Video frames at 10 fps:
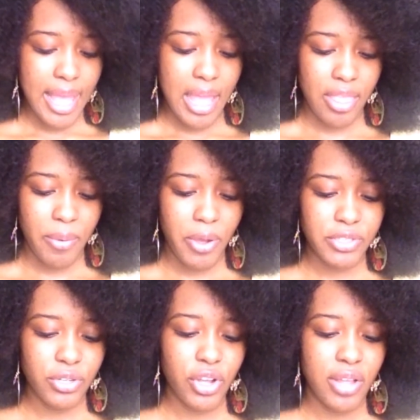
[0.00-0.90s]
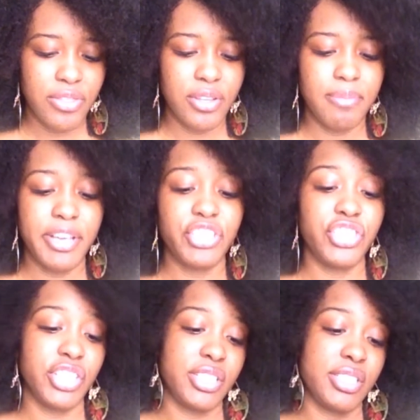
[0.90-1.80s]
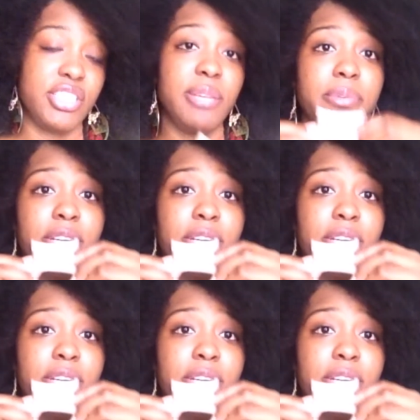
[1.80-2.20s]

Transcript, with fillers: And then we also got the Mixed Chicks deep